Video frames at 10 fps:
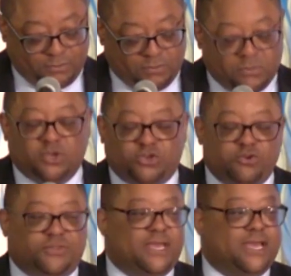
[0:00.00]
The
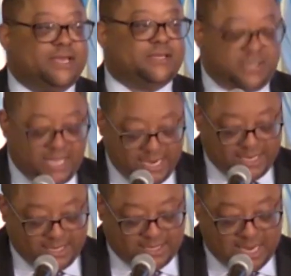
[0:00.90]
truth is, they
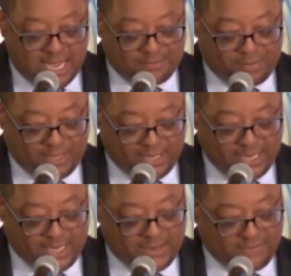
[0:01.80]
did not
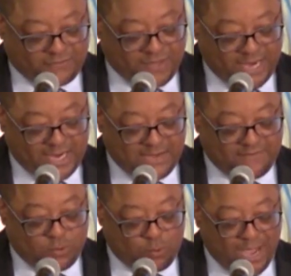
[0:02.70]
believe that
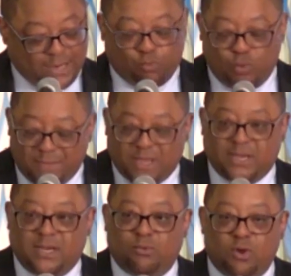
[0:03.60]
even white
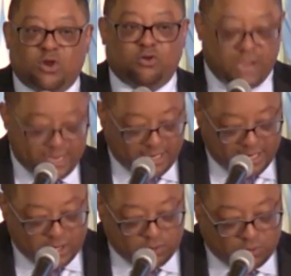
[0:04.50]
women were created
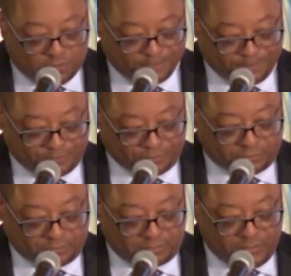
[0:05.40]
equal
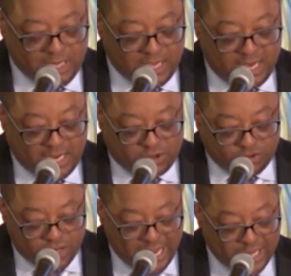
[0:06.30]
in
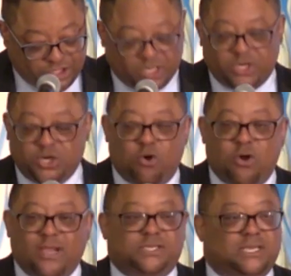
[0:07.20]
creation nor
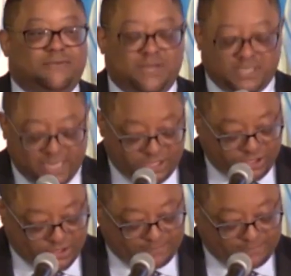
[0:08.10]
in civilization.